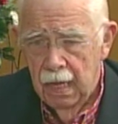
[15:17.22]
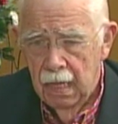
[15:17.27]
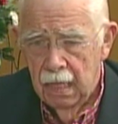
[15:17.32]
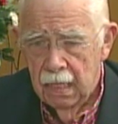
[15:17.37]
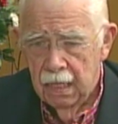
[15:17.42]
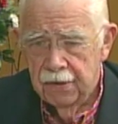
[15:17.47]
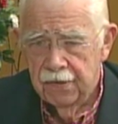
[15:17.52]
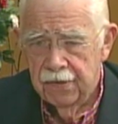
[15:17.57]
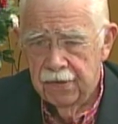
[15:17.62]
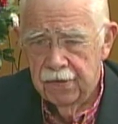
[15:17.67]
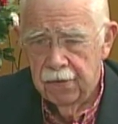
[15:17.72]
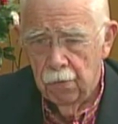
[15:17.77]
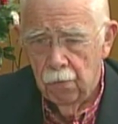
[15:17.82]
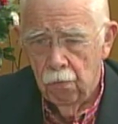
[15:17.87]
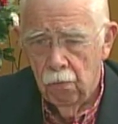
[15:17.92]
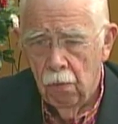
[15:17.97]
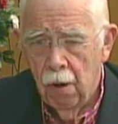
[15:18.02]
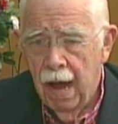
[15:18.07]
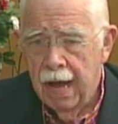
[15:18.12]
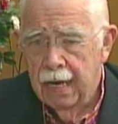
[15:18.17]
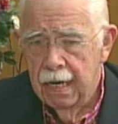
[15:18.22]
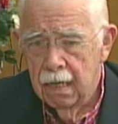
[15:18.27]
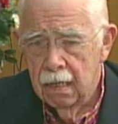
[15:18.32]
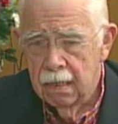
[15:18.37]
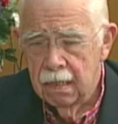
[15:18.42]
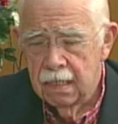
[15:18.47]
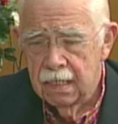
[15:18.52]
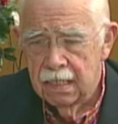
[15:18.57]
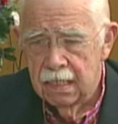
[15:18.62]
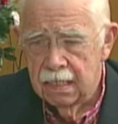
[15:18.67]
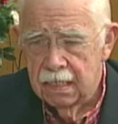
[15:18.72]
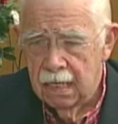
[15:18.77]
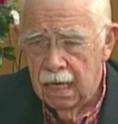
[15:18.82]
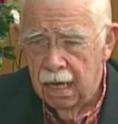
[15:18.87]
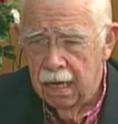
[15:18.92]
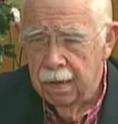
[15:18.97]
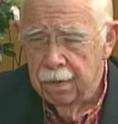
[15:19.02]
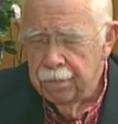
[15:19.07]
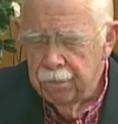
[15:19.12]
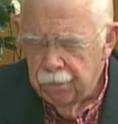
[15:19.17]
This is a right, this is
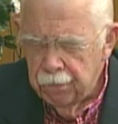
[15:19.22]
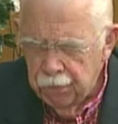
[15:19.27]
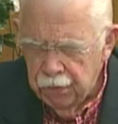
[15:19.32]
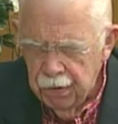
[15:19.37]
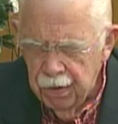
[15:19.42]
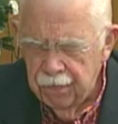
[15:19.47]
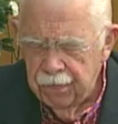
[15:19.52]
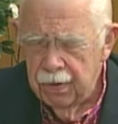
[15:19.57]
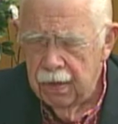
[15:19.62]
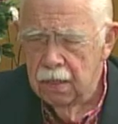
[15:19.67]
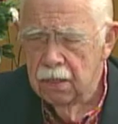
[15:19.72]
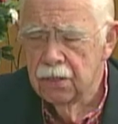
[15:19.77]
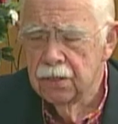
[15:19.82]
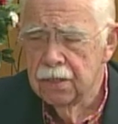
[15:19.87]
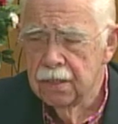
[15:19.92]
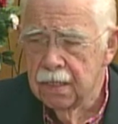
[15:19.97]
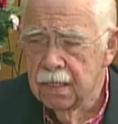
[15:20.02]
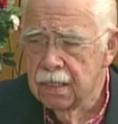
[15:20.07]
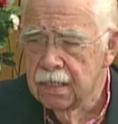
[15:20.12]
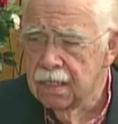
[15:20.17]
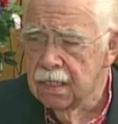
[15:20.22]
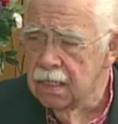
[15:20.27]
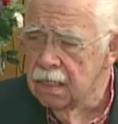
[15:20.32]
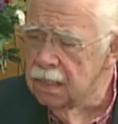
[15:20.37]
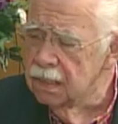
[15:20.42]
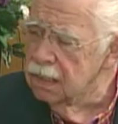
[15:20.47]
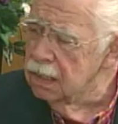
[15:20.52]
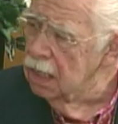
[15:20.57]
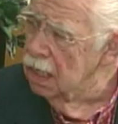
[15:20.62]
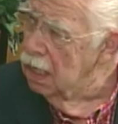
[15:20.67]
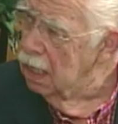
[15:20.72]
a privilege, this is